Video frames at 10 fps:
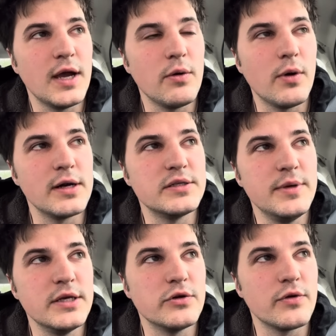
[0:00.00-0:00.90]
I wanted to
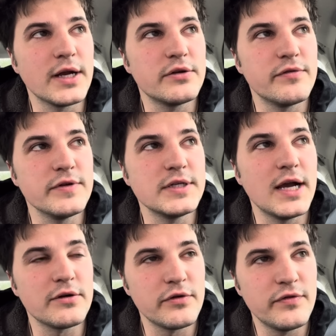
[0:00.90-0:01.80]
be a director of
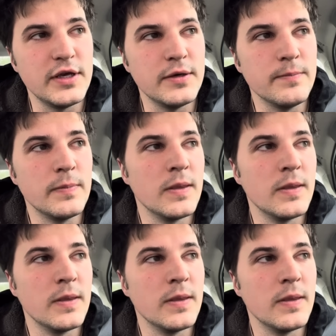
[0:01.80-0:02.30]
photography,